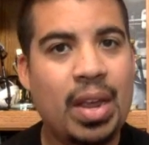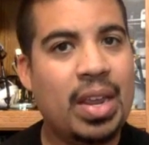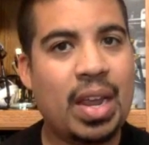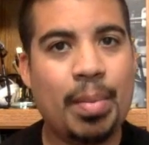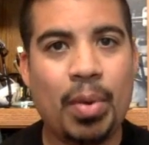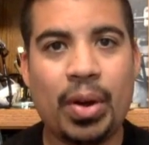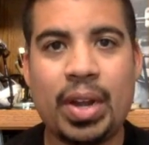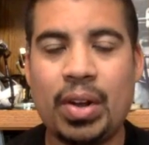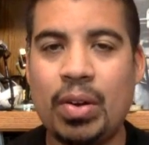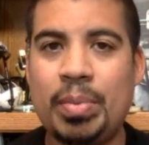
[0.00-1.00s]
You got Mark
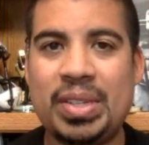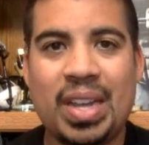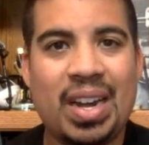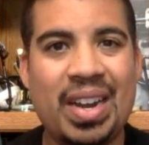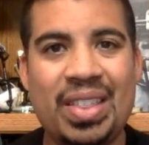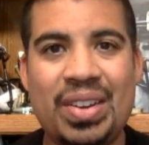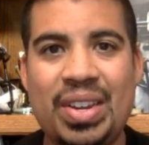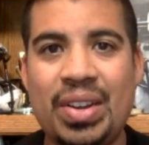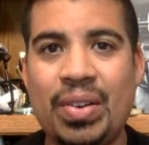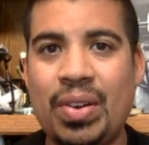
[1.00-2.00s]
Ingram. He's got another
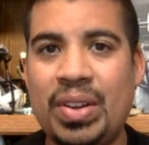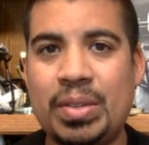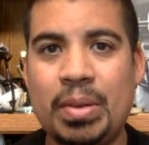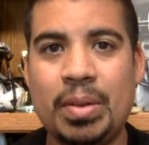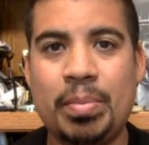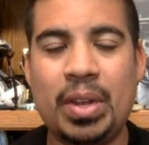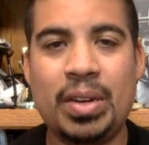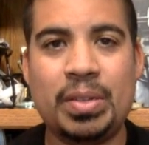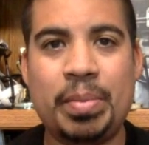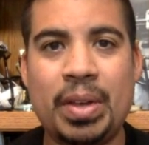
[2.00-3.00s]
year on
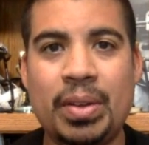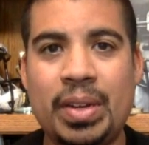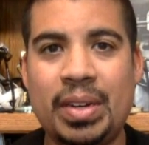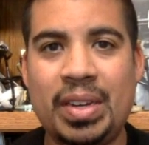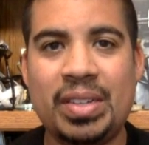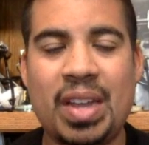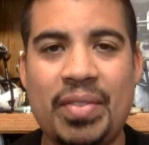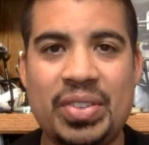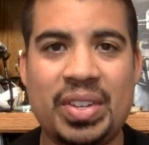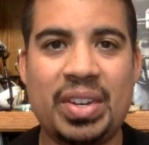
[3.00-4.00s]
his belt, and he's
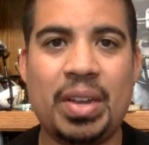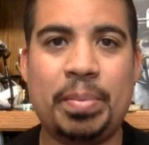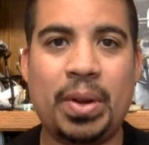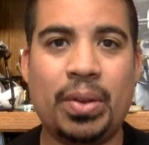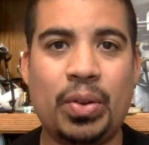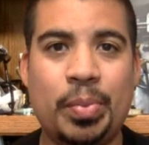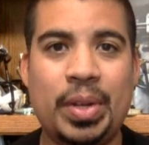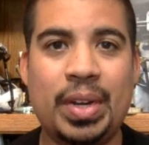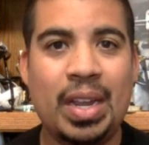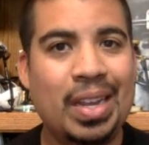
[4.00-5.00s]
obviously getting up there a little bit.